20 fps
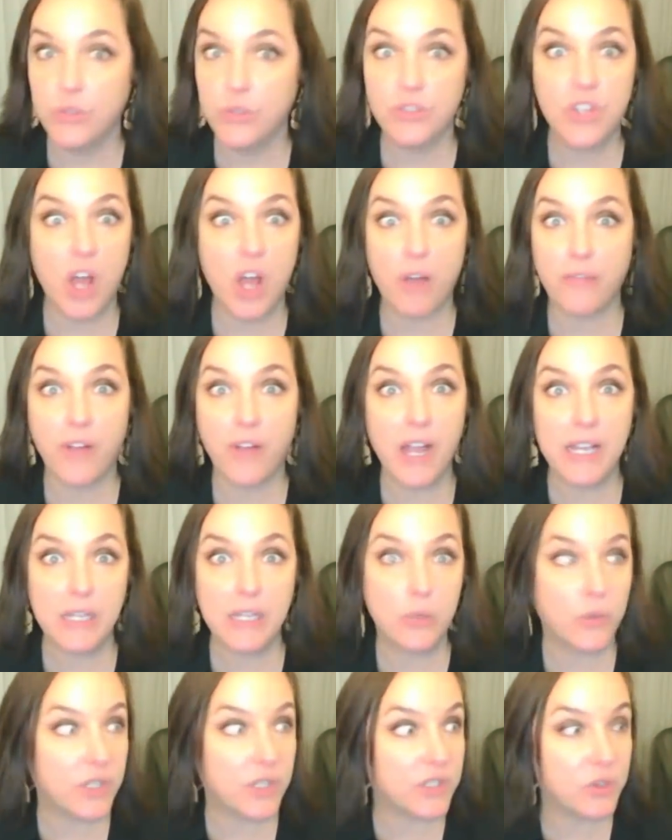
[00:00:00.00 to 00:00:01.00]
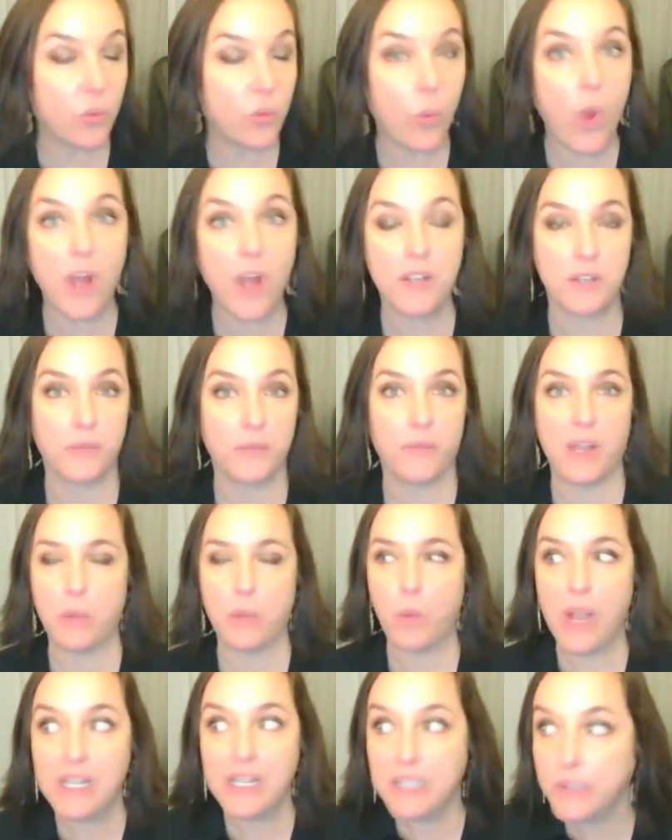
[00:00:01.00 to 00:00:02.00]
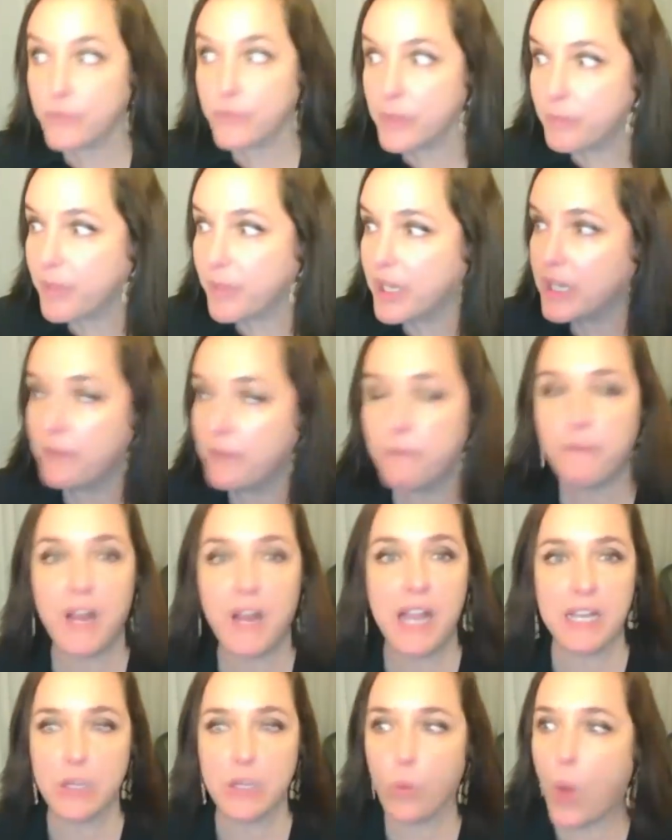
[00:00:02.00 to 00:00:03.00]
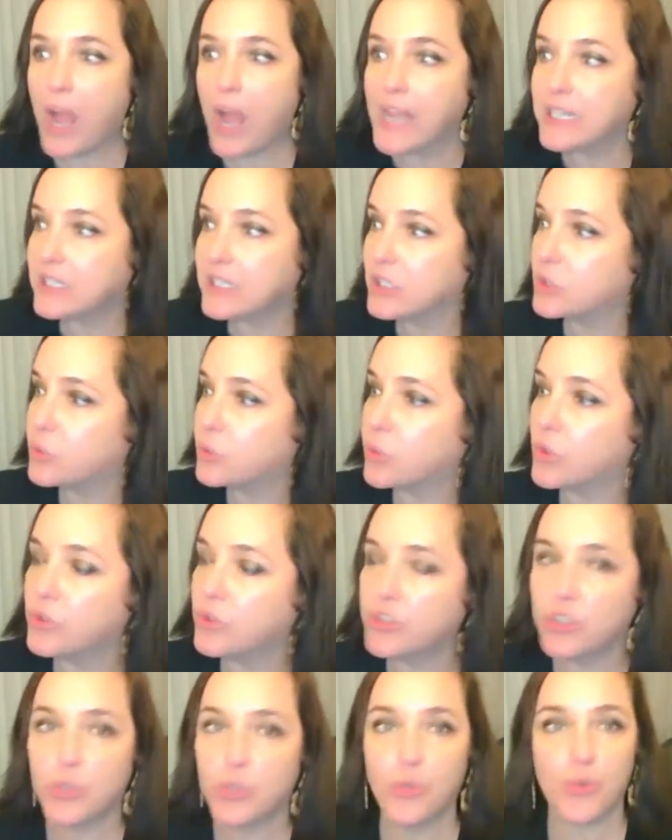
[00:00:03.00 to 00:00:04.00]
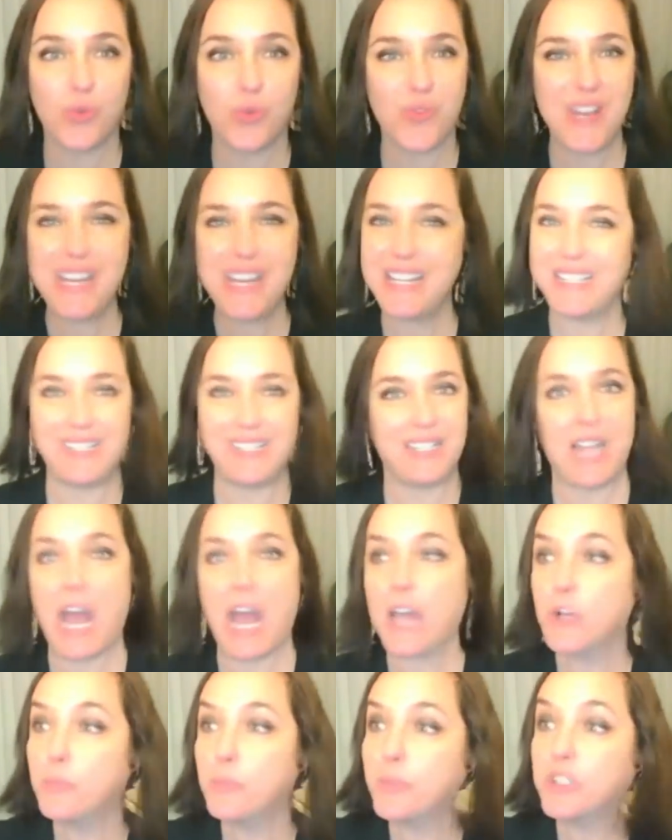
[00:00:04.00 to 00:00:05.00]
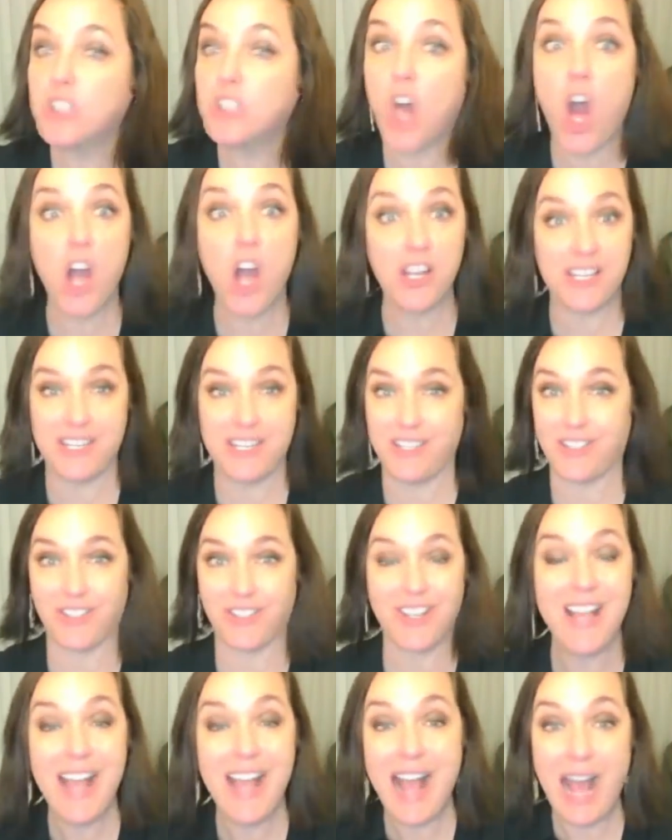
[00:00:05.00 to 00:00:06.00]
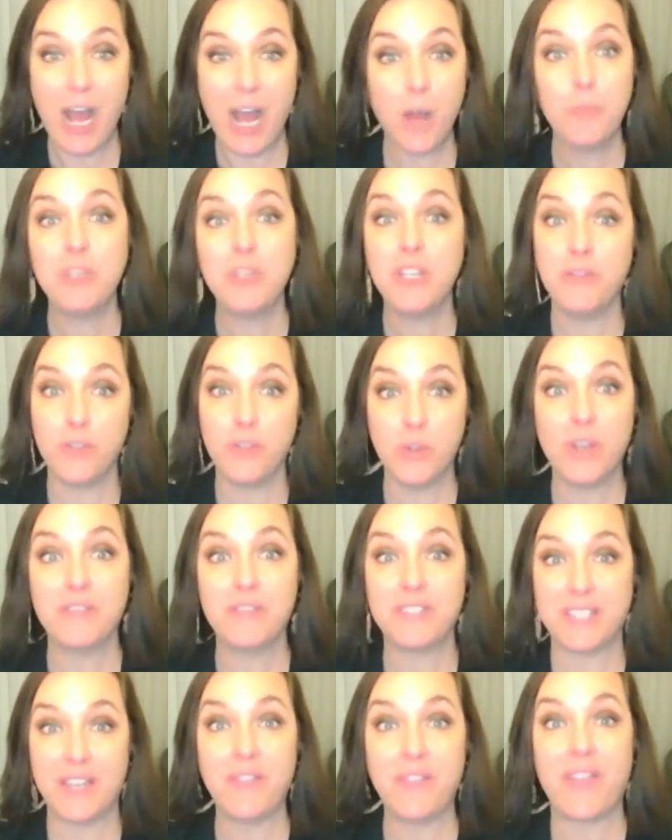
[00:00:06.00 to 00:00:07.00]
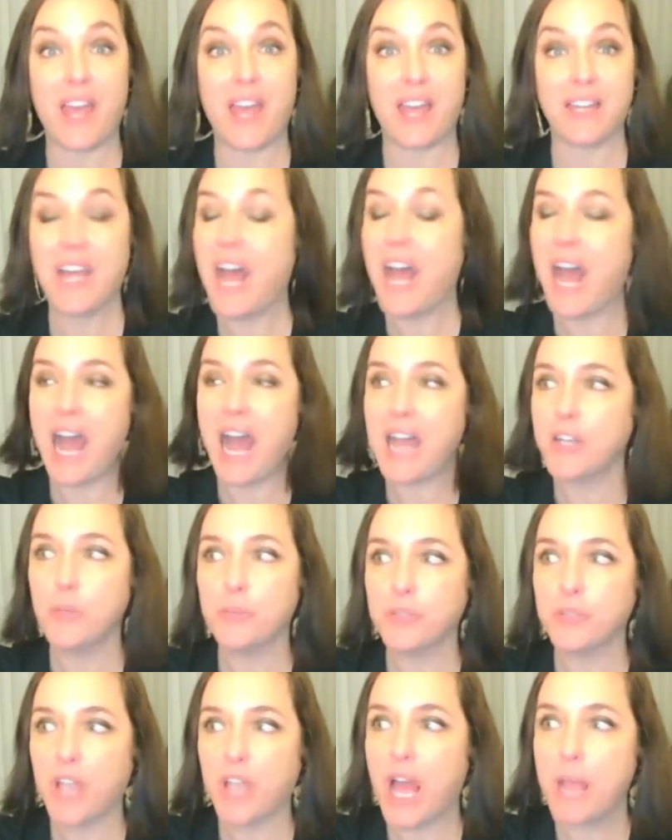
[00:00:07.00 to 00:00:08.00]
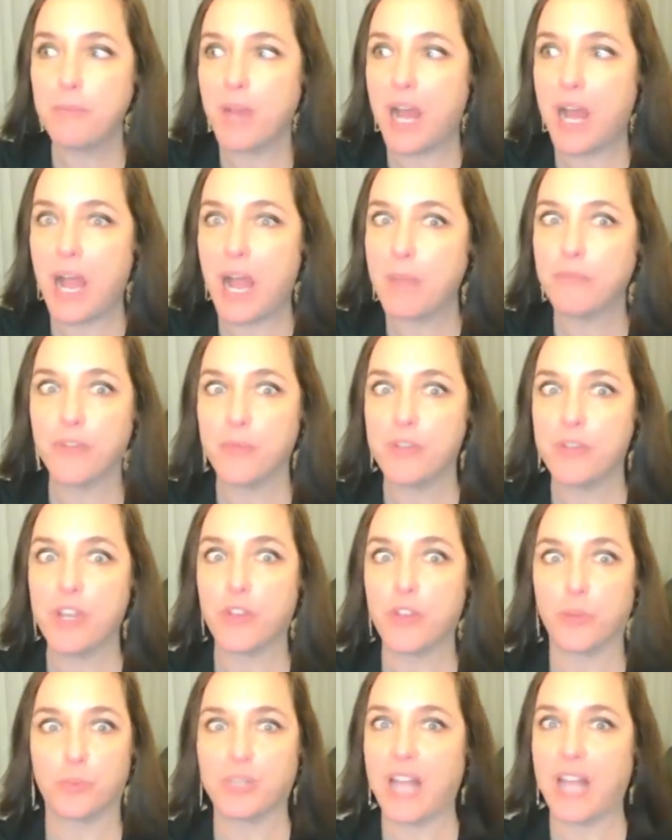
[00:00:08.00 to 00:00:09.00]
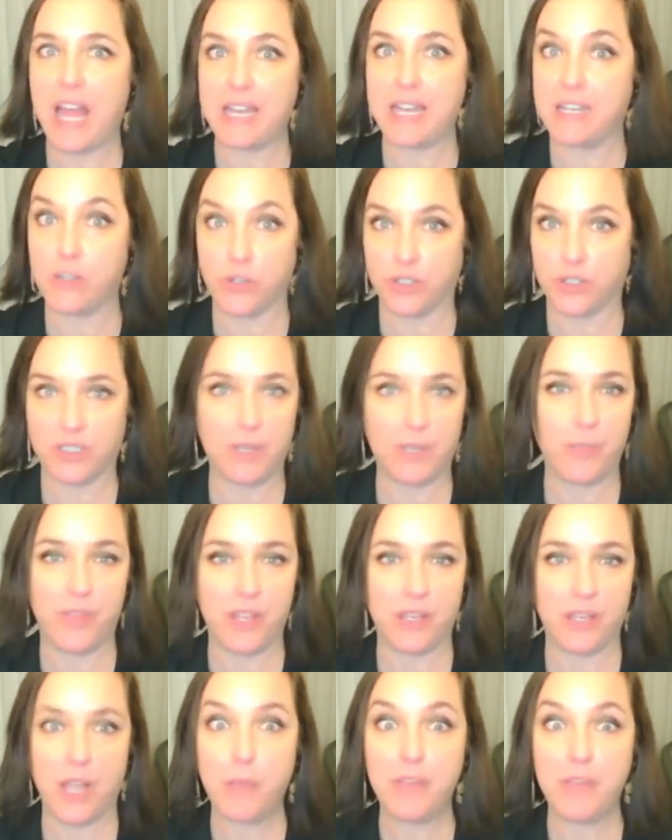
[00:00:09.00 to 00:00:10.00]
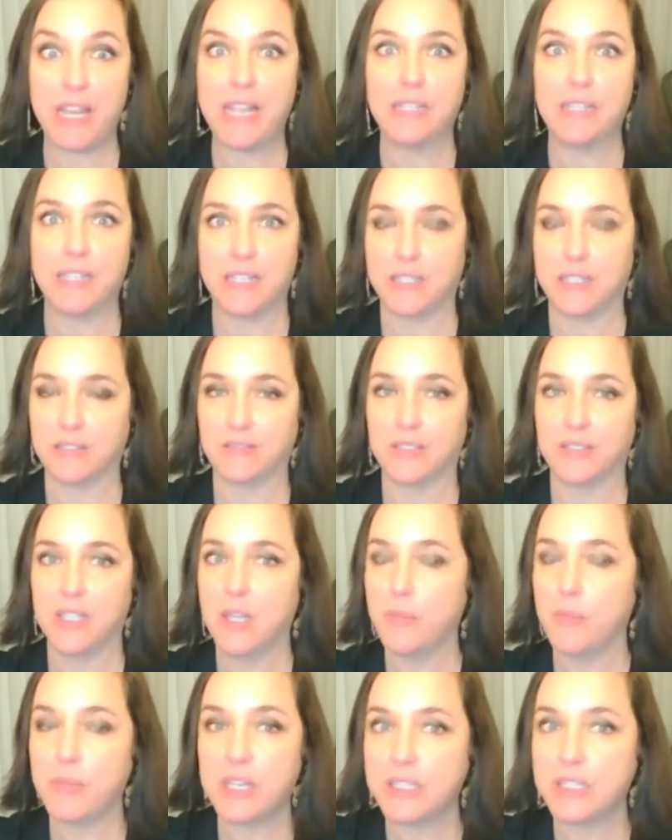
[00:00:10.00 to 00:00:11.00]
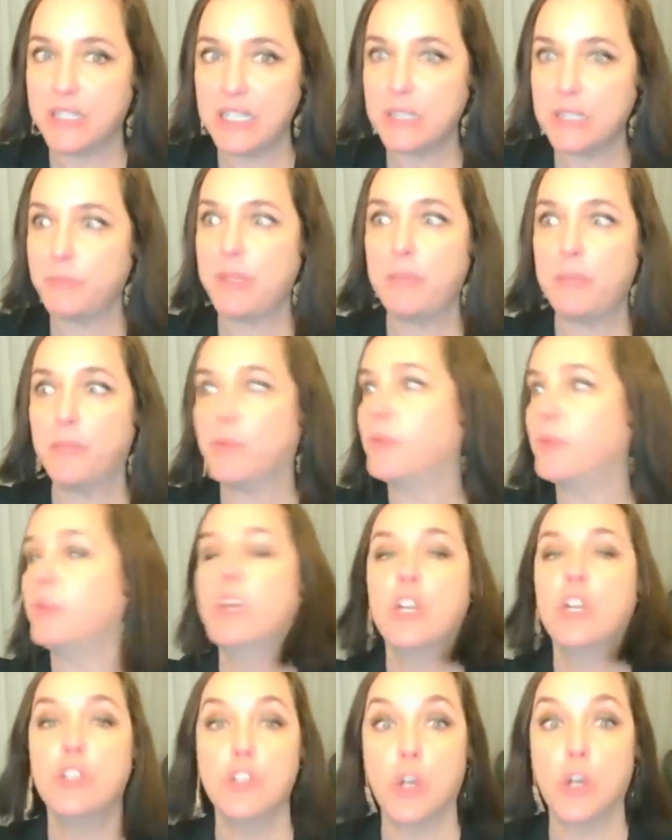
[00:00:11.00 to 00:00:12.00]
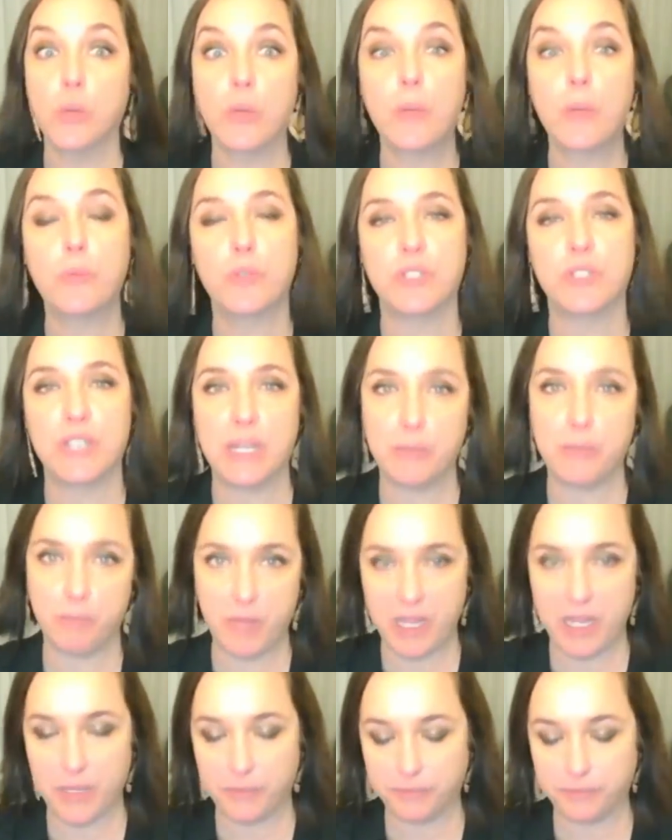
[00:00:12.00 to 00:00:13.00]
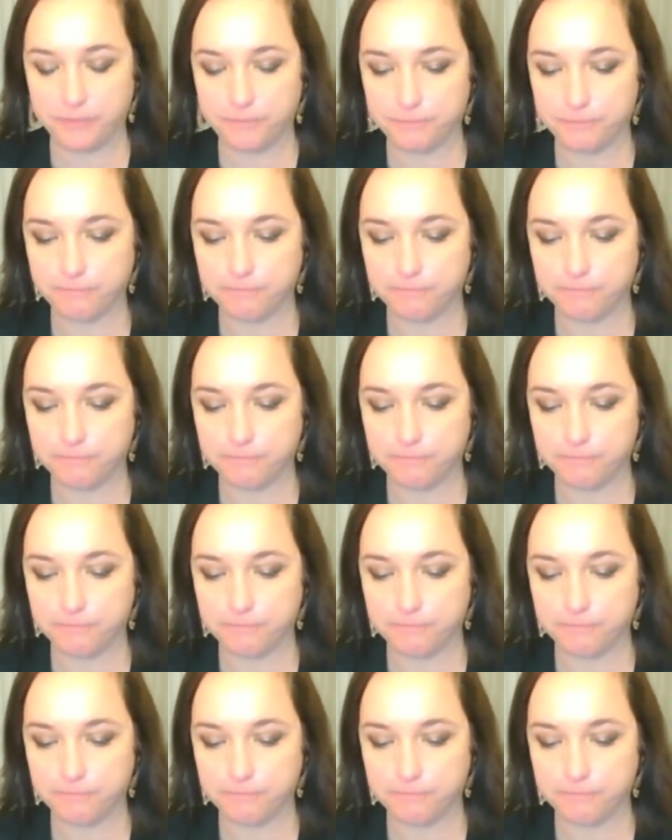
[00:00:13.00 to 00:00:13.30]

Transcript: who's not fighting or doesn't want to fight. Why is everybody fighting? Why is this world so crazy? I don't belong here. How many of you have said that? I'm from another planet or something. I'm an alien because these people don't represent me.